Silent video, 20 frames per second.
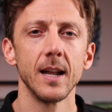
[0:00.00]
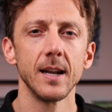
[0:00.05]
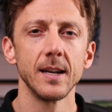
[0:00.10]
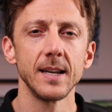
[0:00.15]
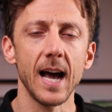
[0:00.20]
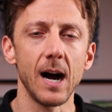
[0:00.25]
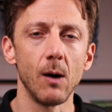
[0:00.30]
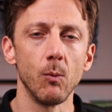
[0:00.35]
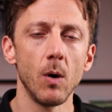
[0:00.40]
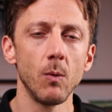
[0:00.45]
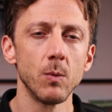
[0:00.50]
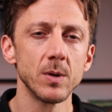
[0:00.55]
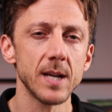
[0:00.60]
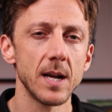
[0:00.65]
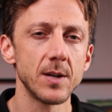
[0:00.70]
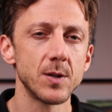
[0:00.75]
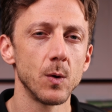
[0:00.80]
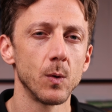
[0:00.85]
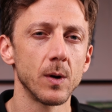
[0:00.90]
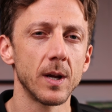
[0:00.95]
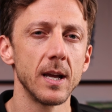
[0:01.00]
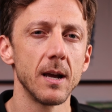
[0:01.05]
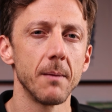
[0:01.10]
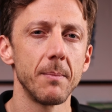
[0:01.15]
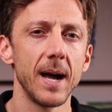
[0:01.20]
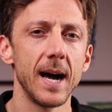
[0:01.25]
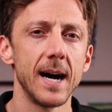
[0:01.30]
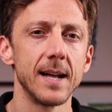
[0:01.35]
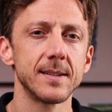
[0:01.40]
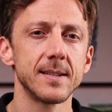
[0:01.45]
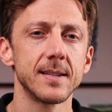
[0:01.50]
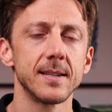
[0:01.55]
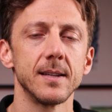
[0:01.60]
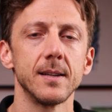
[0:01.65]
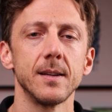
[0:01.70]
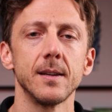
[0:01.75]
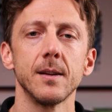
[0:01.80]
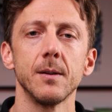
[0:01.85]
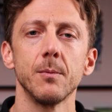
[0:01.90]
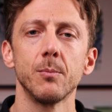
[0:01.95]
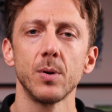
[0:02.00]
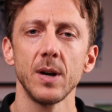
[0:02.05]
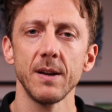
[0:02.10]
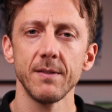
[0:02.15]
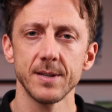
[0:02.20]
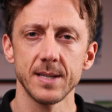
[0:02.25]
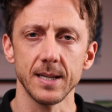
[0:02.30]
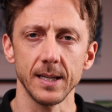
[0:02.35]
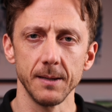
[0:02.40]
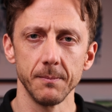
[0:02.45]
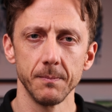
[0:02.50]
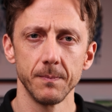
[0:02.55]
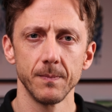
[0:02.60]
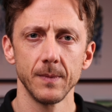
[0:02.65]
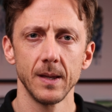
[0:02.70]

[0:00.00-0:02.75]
Now, what was I talking about previously?